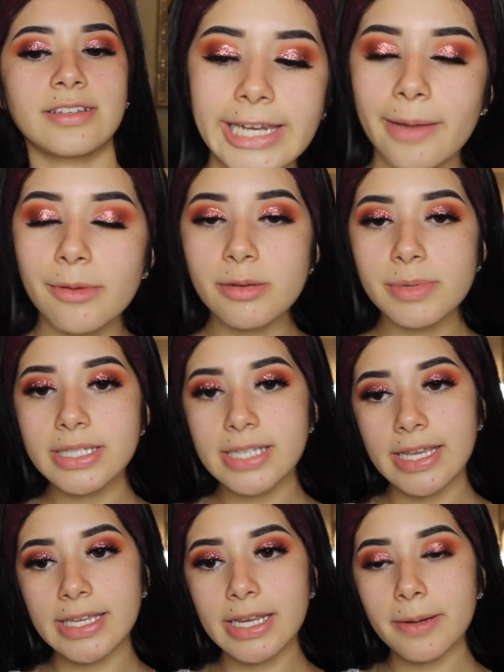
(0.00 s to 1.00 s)
Now I'm going to be
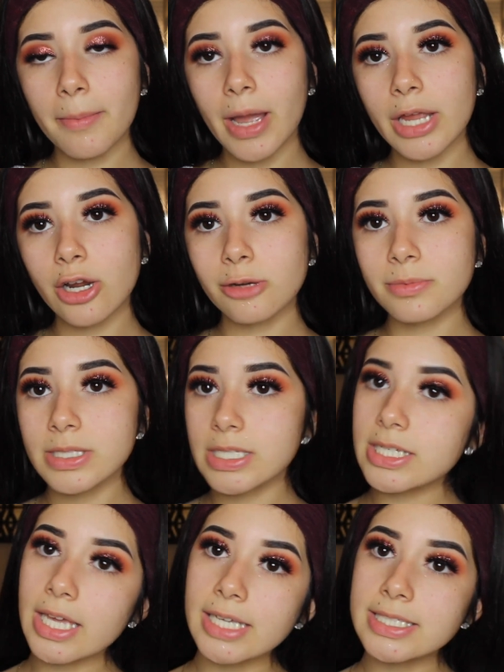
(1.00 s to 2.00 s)
taking my Urban
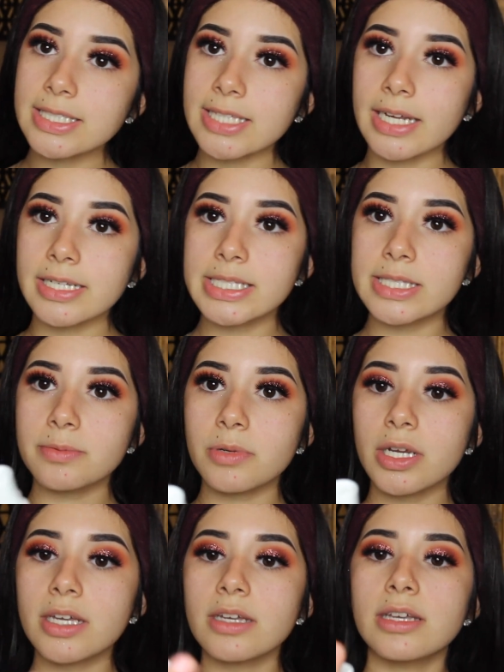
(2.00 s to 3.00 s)
Decay setting
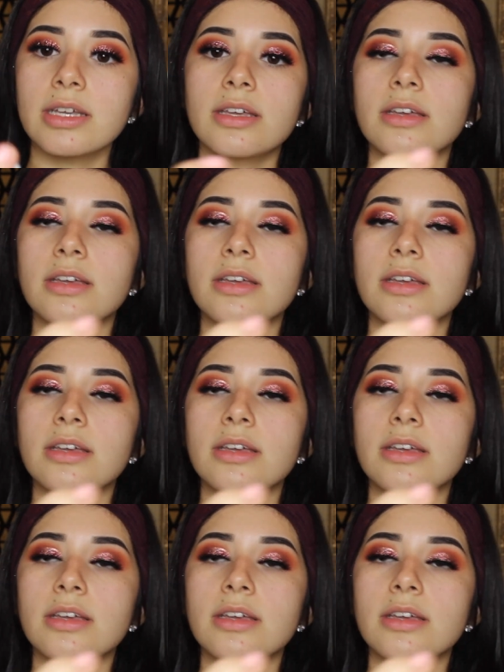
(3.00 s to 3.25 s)
spray